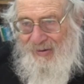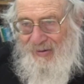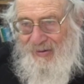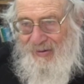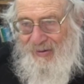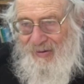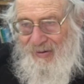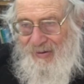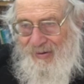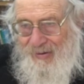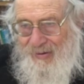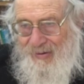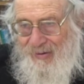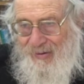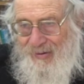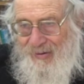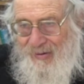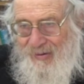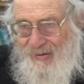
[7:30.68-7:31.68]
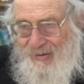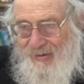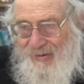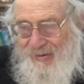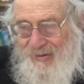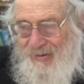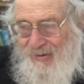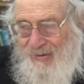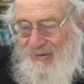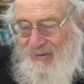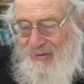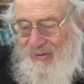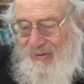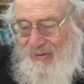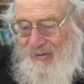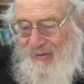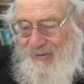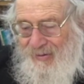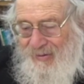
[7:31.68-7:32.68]
Okay. This is
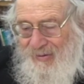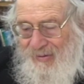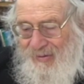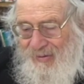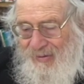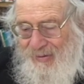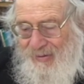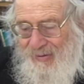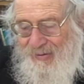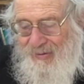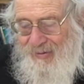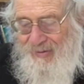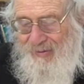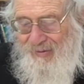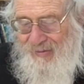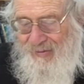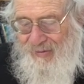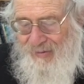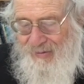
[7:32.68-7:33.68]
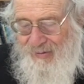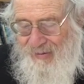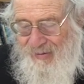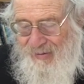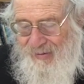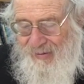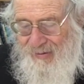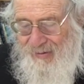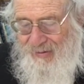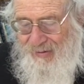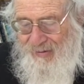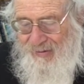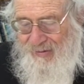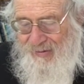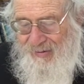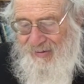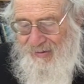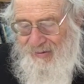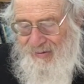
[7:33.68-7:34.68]
so. Even if the solids have
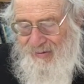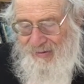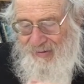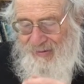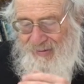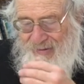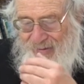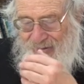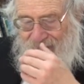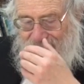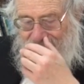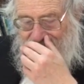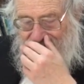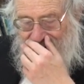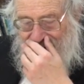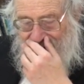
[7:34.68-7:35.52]
been put into a